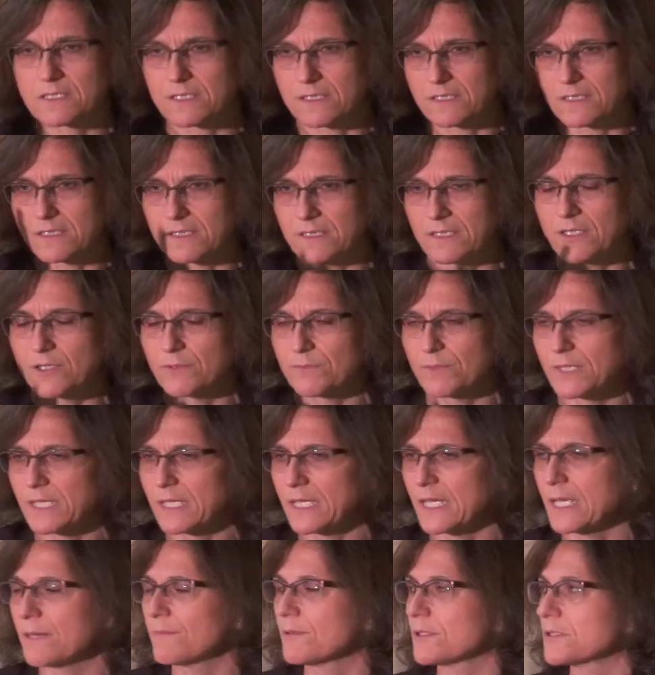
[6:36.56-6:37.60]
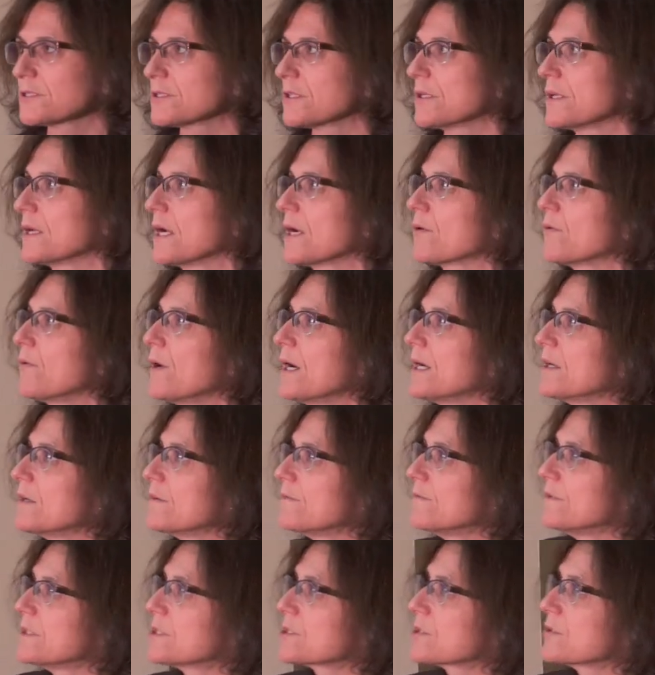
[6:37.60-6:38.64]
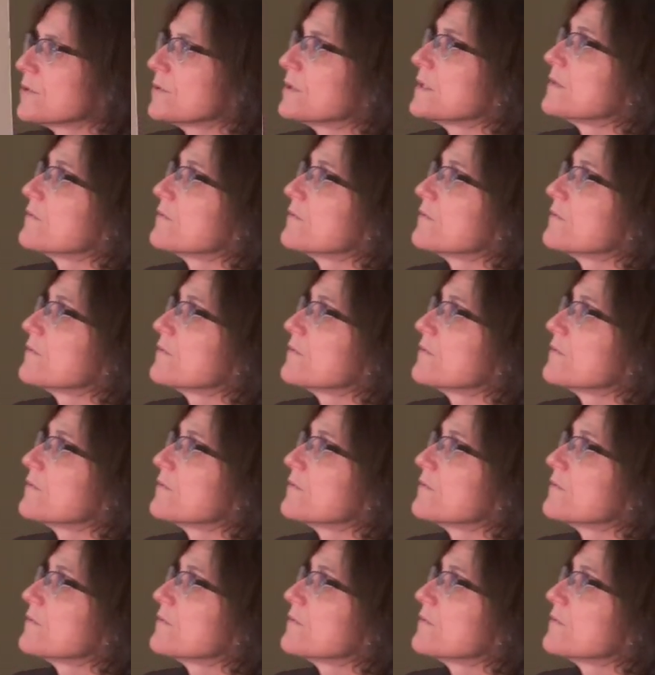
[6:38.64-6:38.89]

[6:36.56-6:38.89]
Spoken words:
the, you know, being able to acquire visual